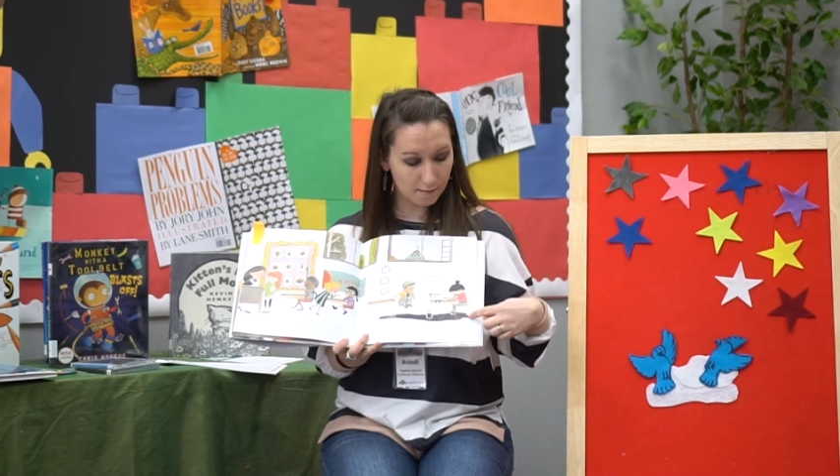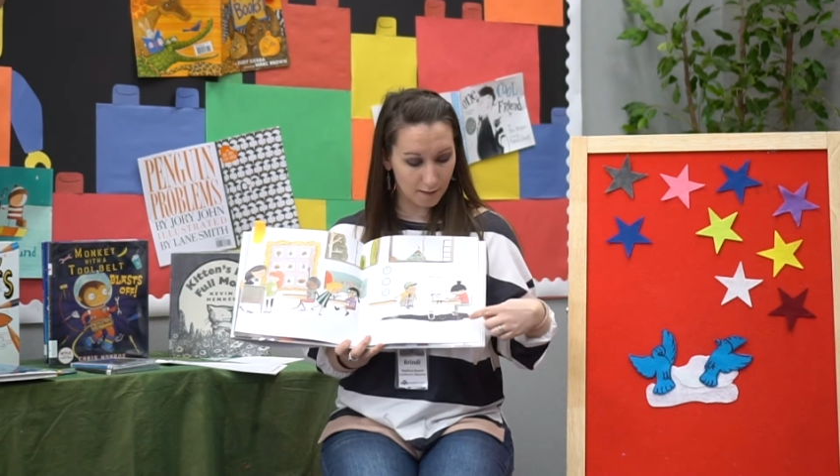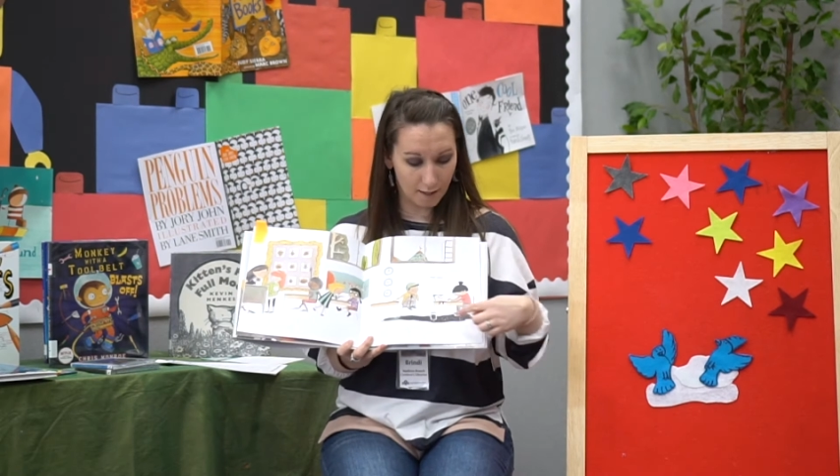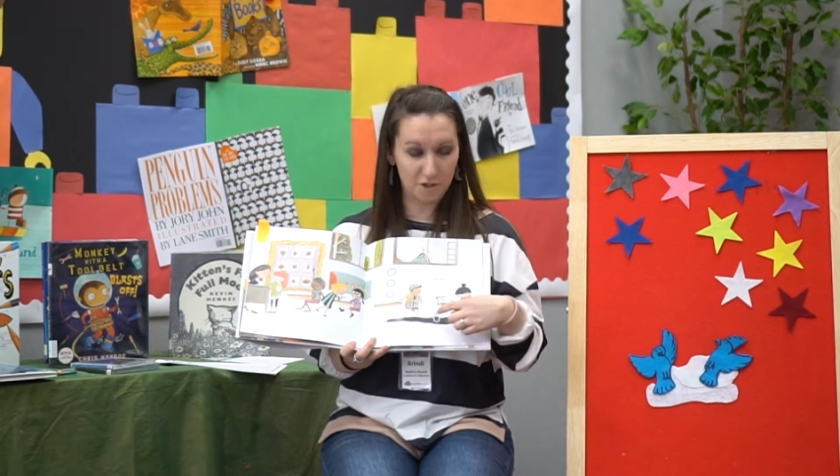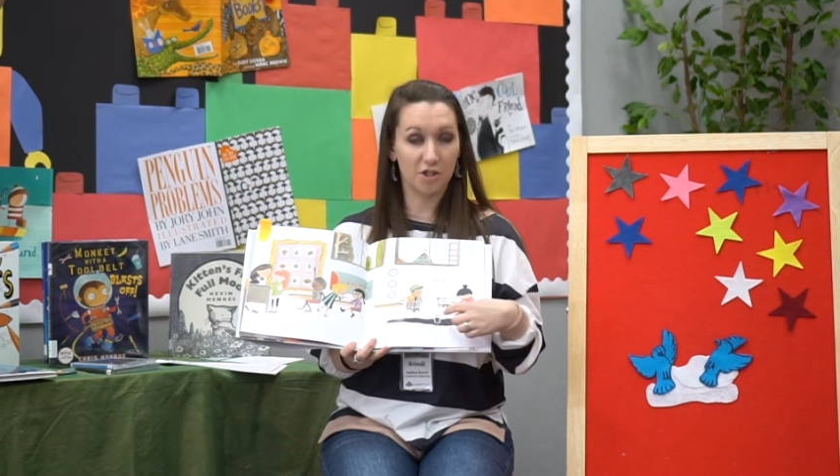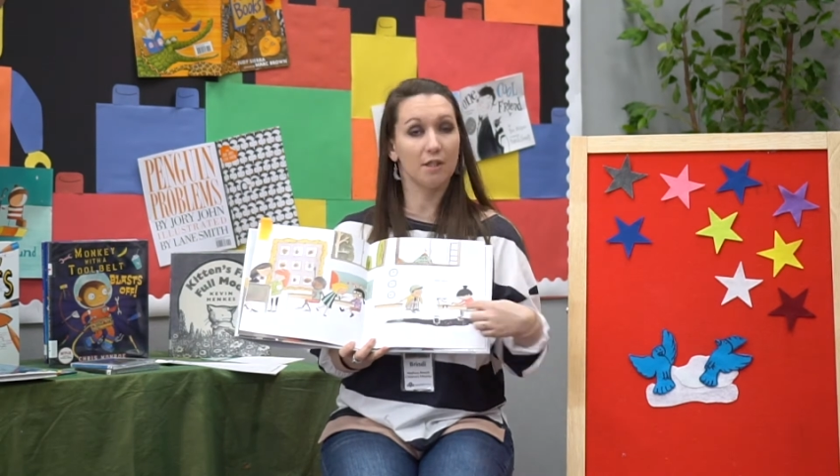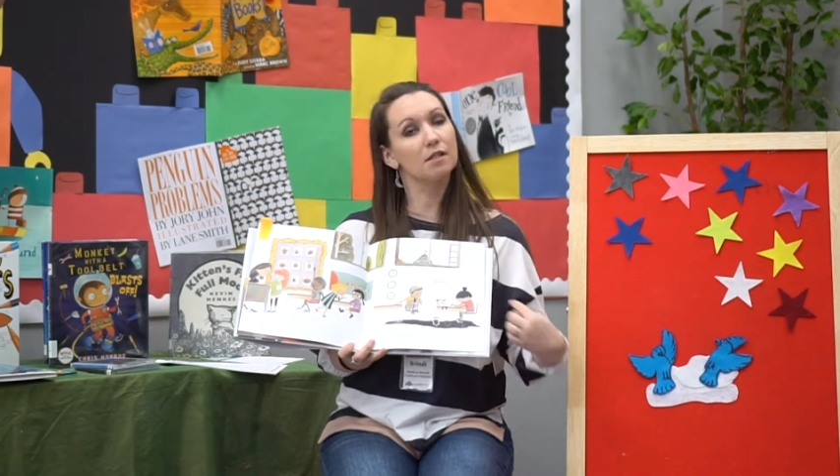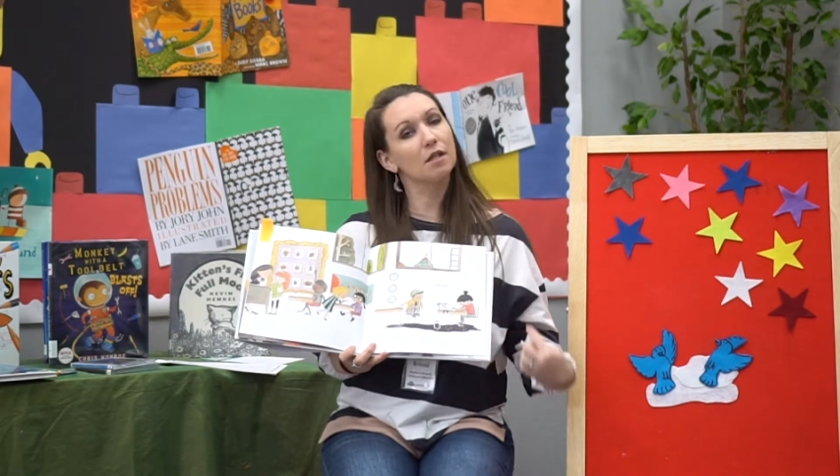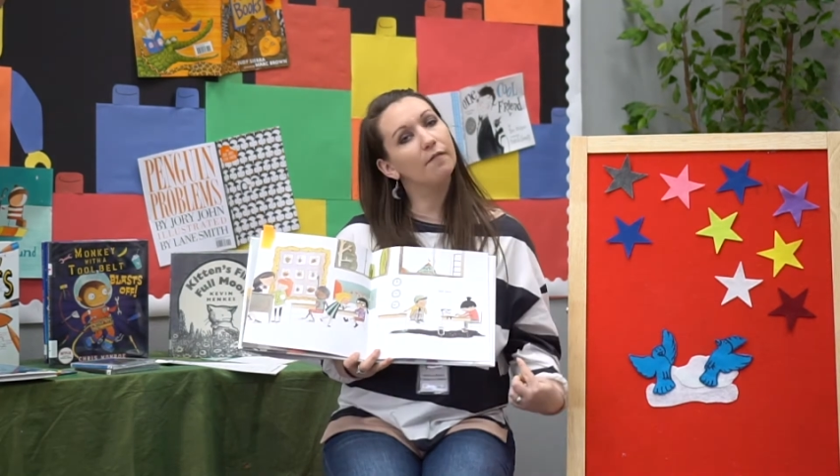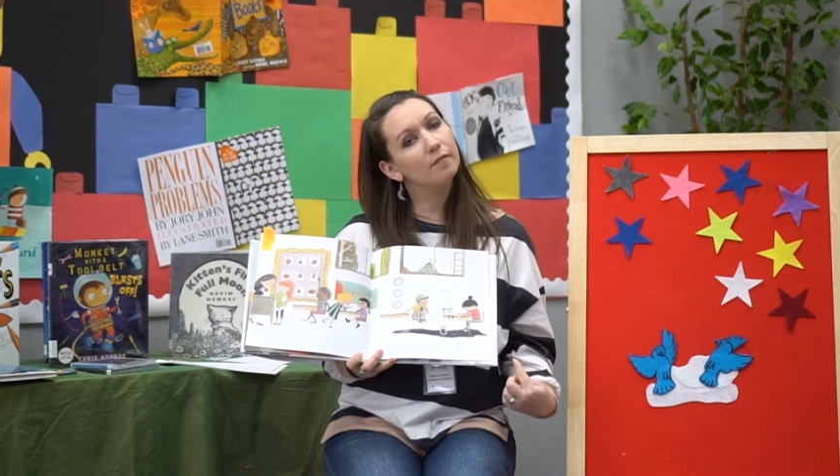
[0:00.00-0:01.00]
And as she
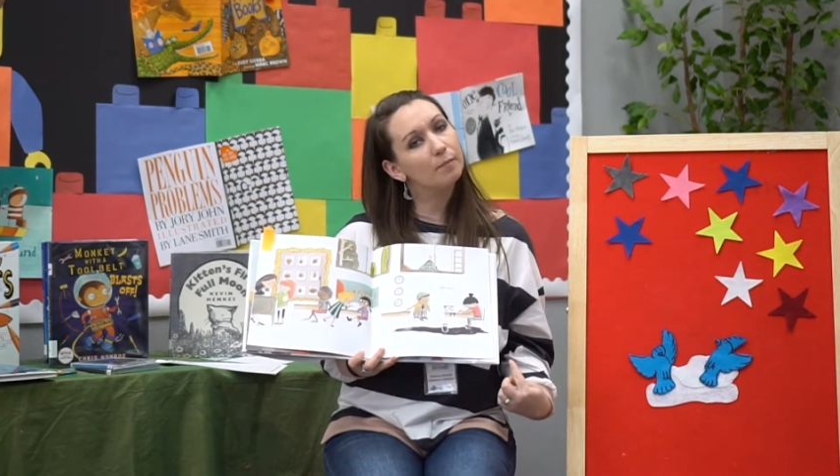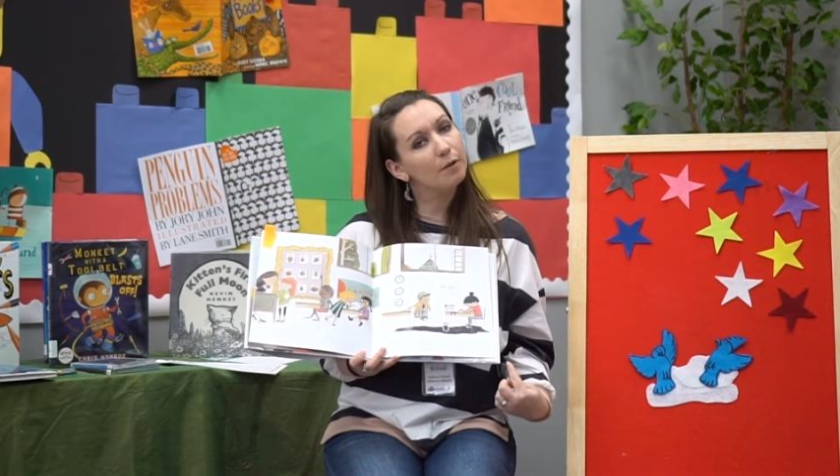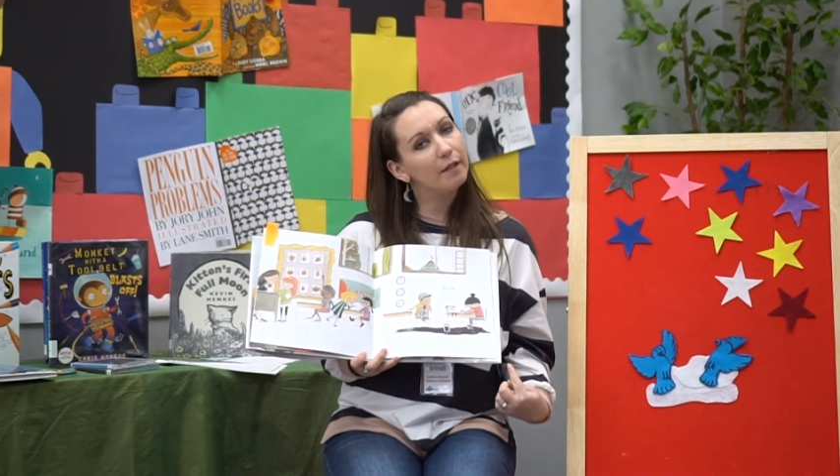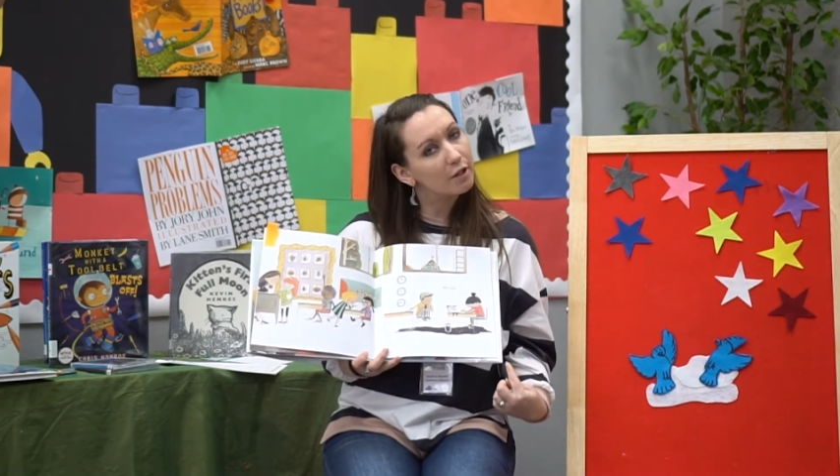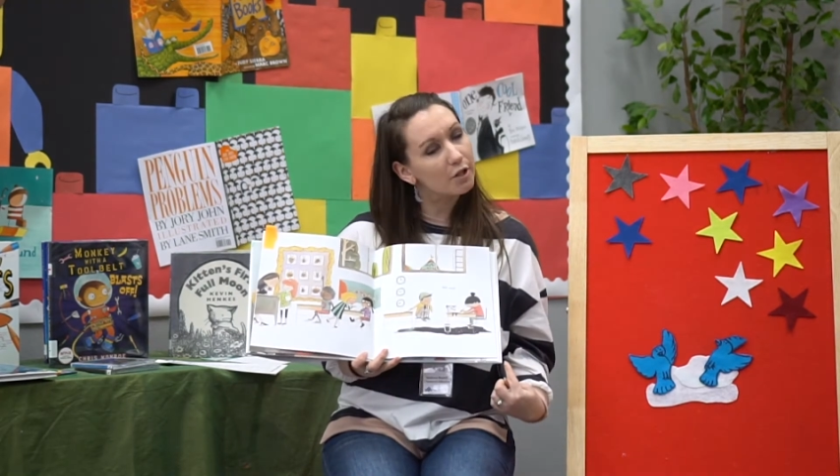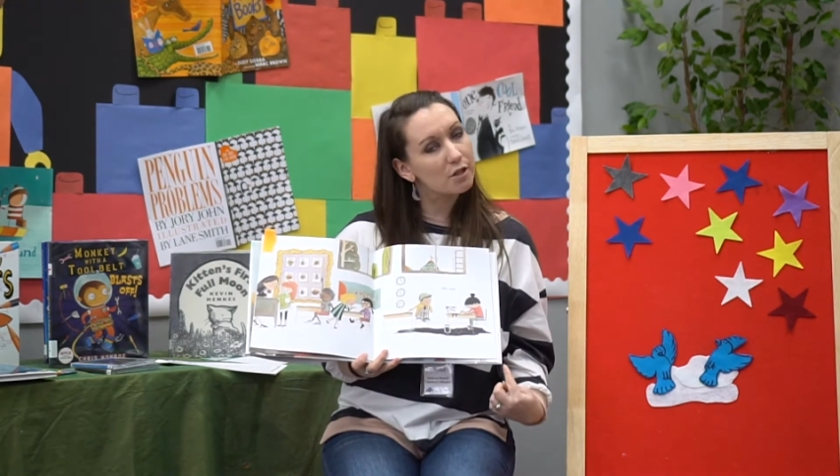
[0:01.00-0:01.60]
gets comfortable in her